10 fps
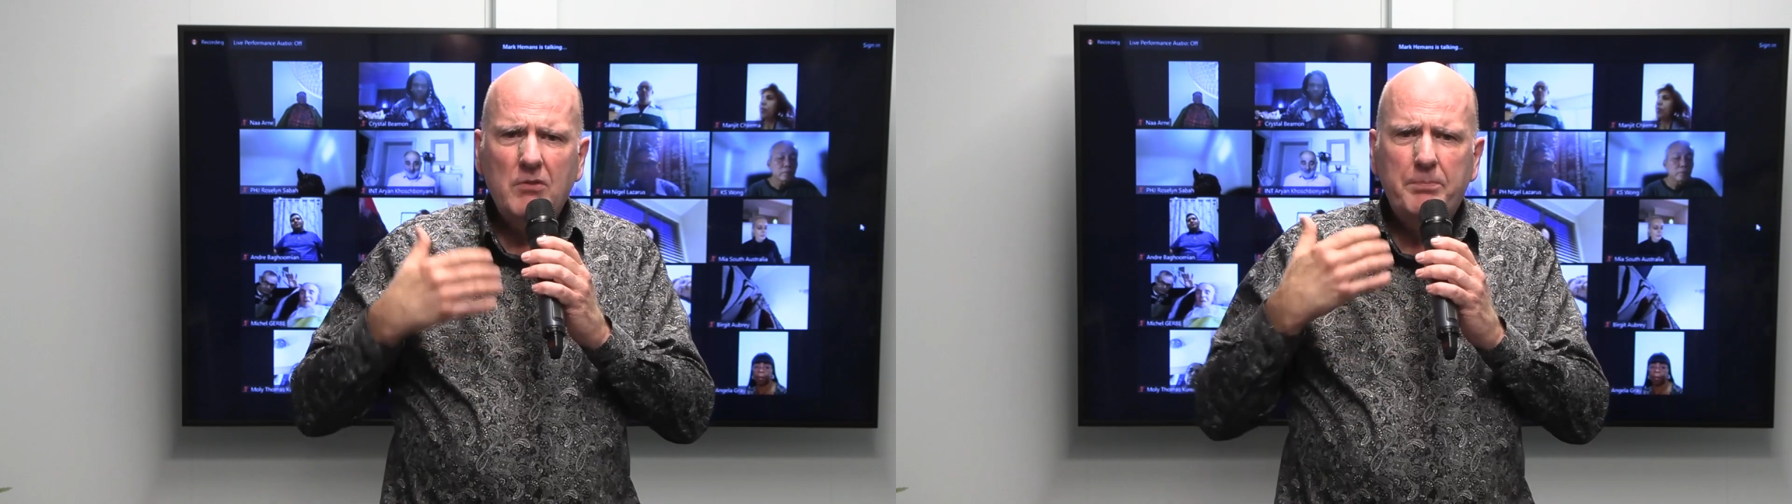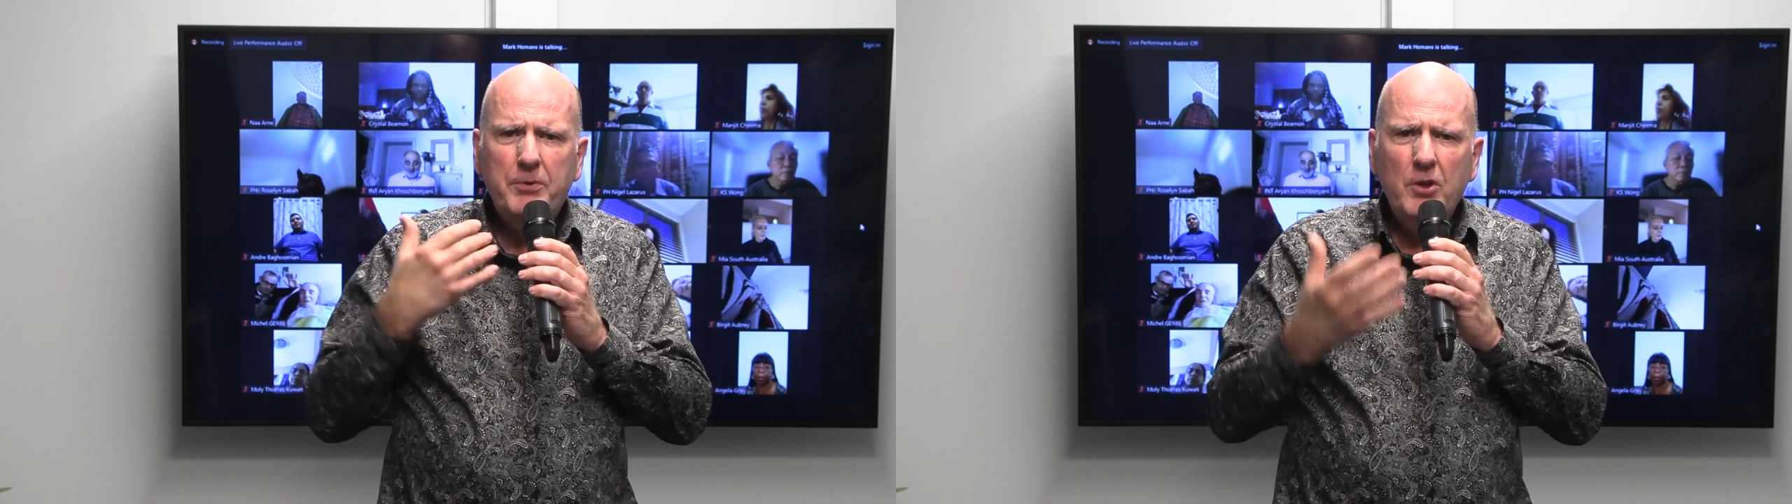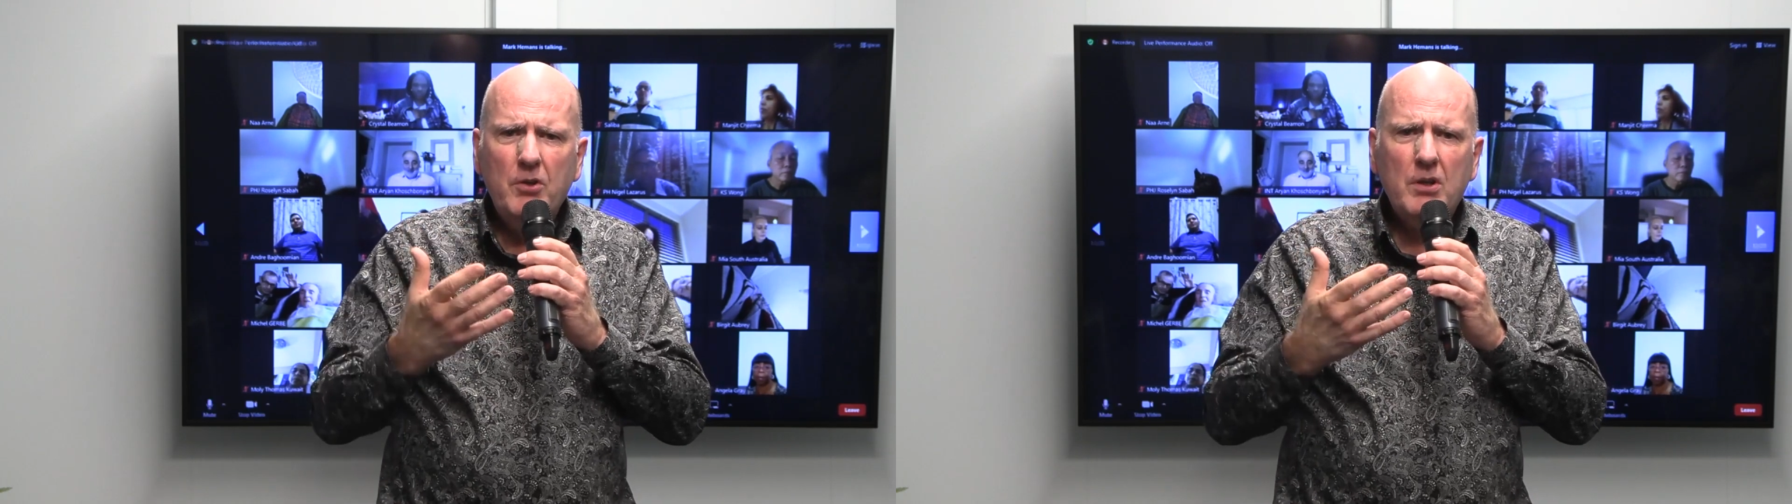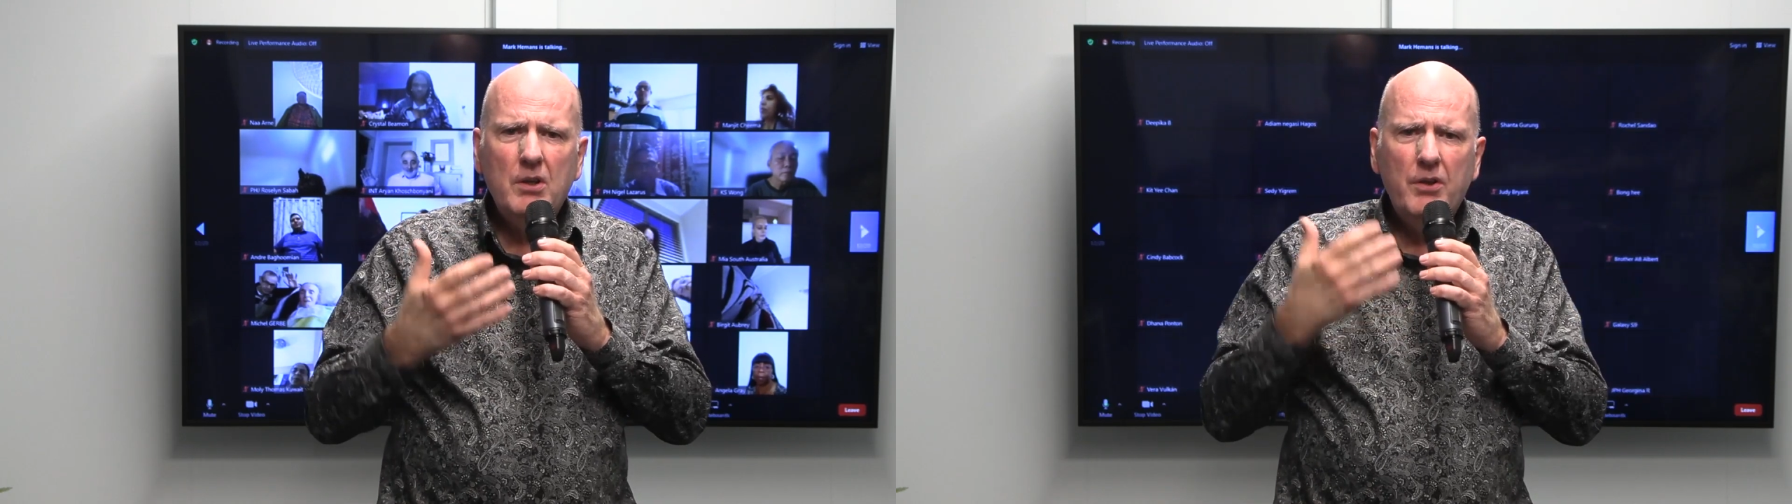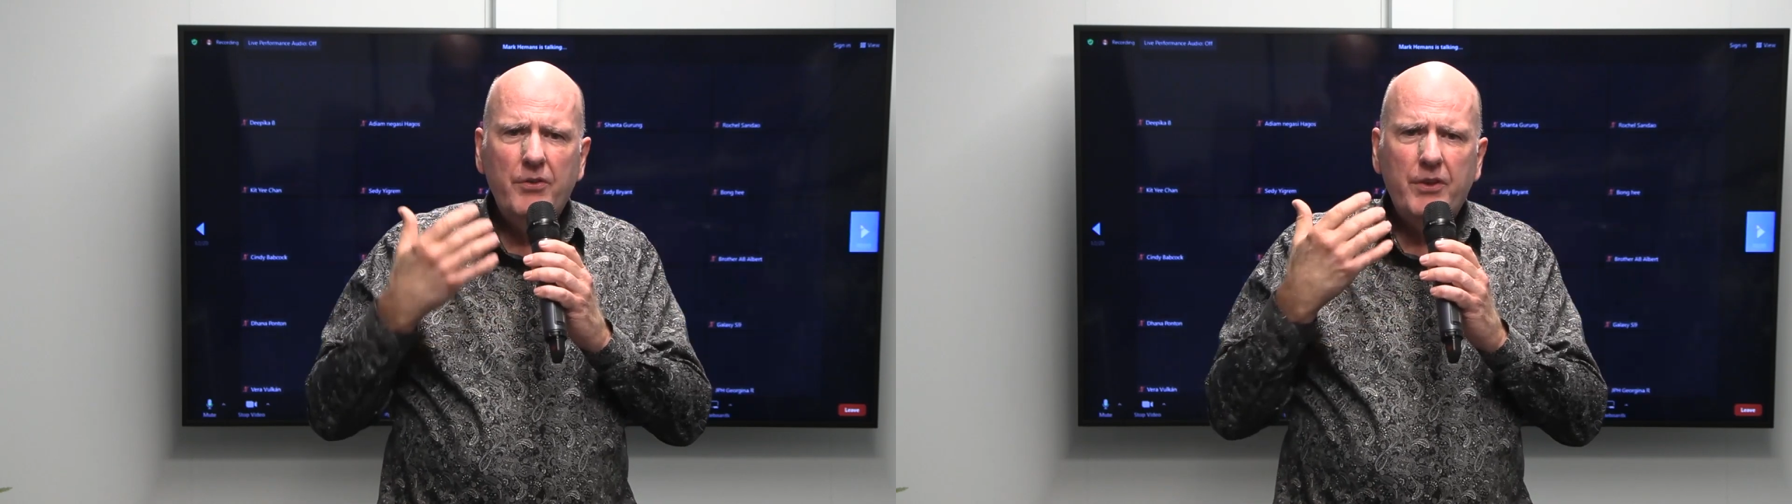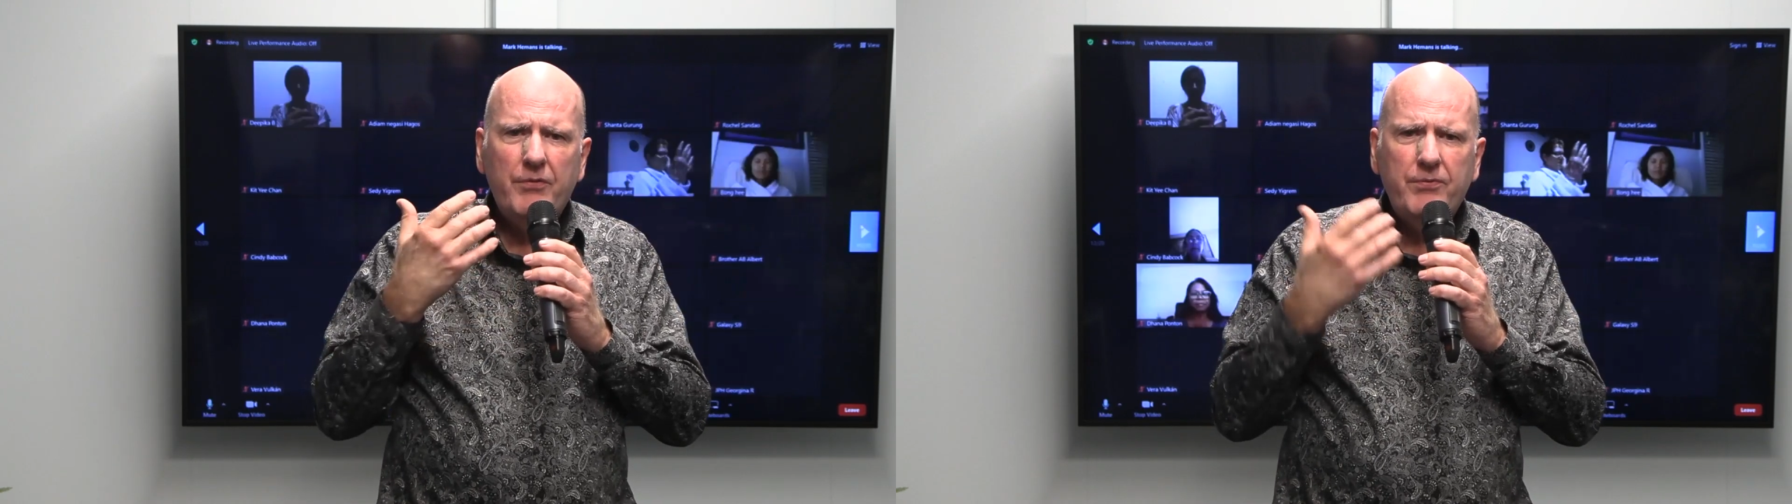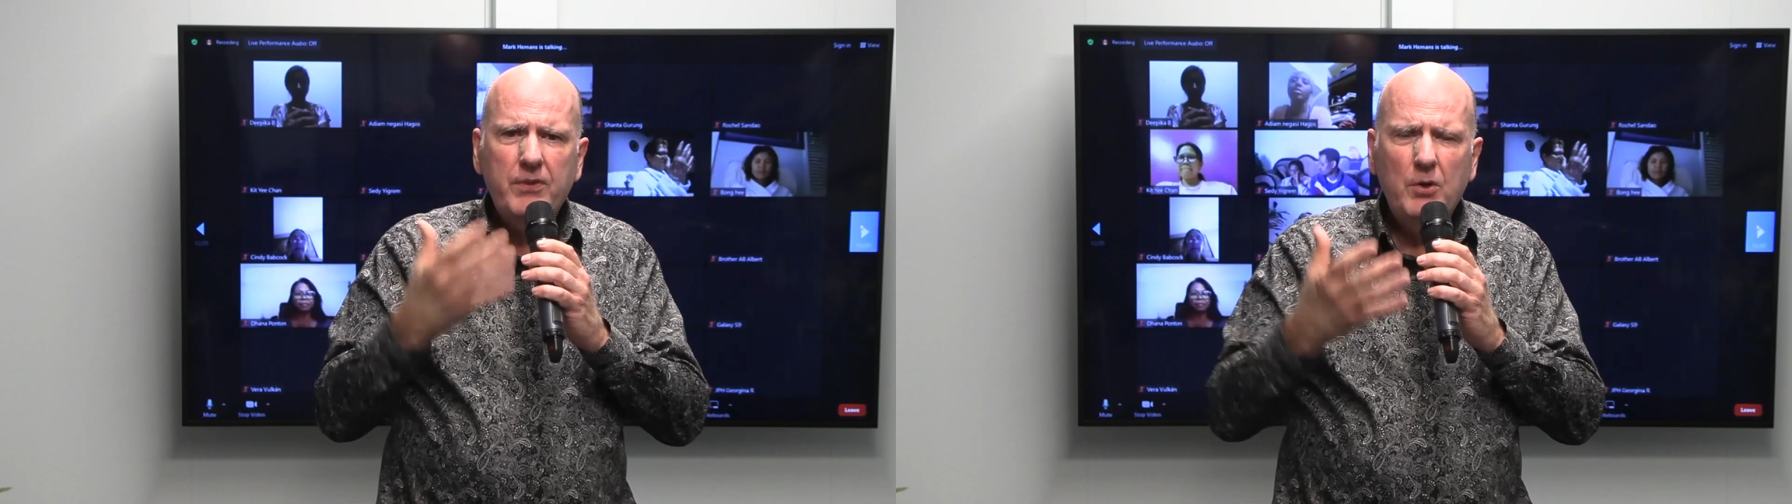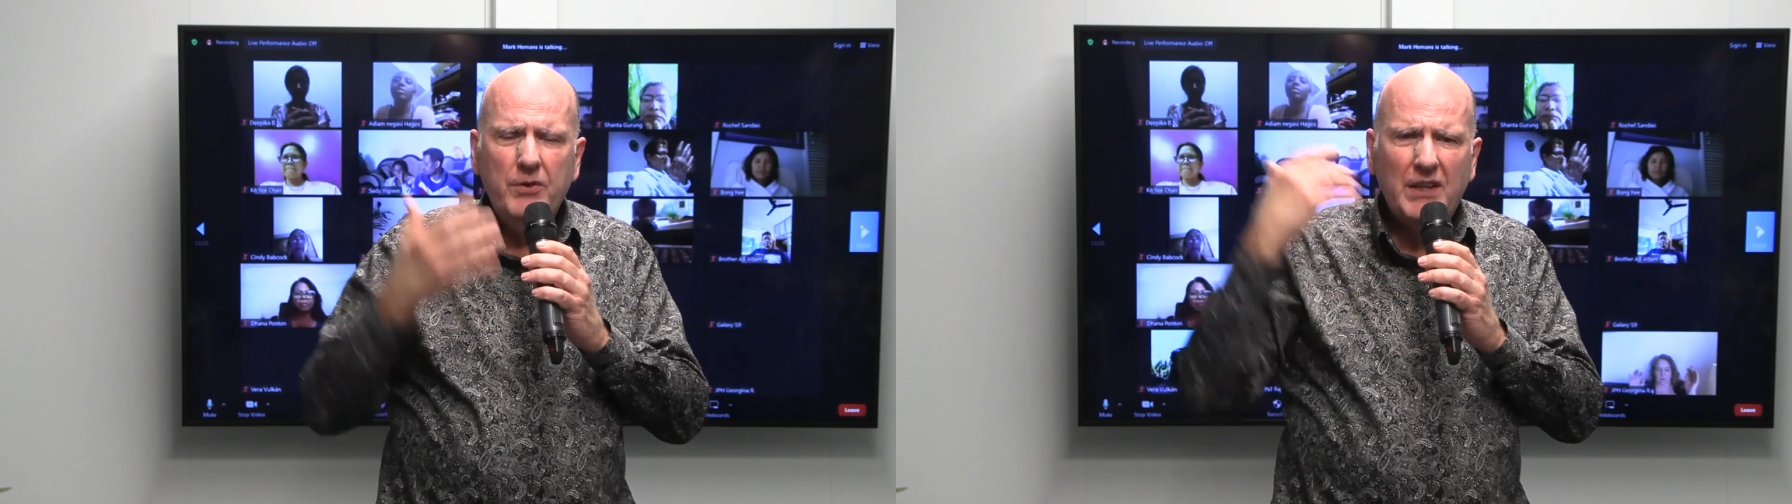rebuke the
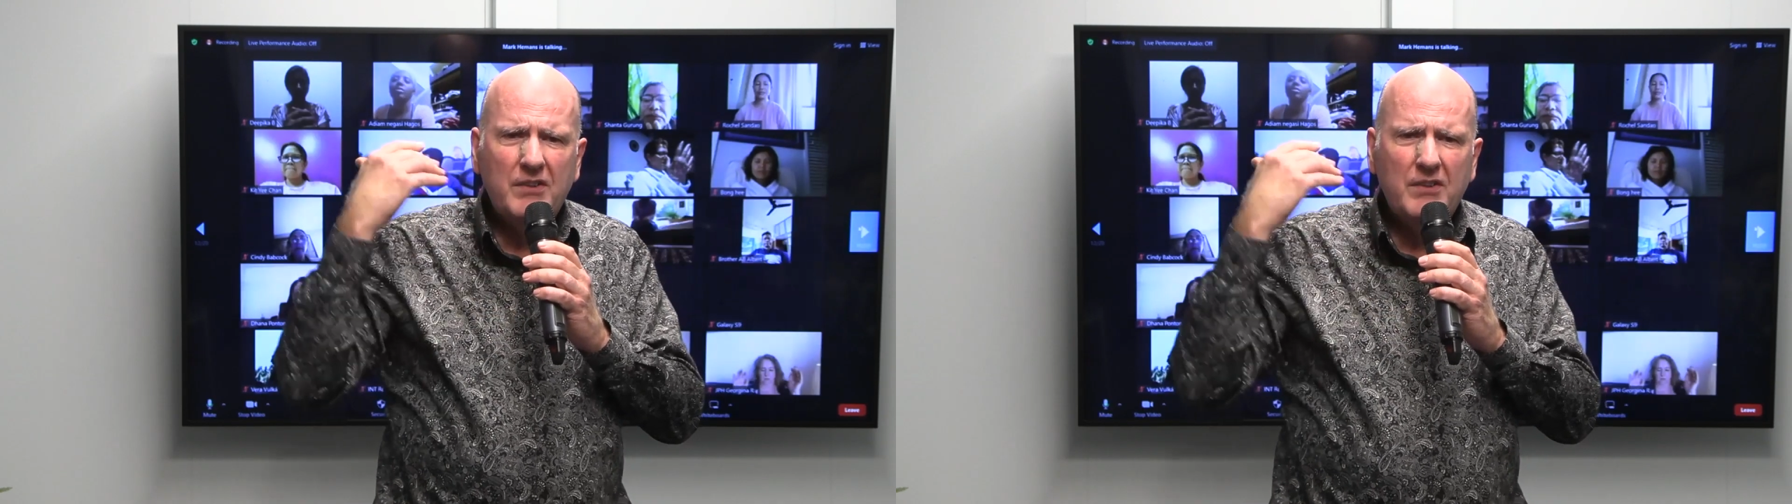fluid.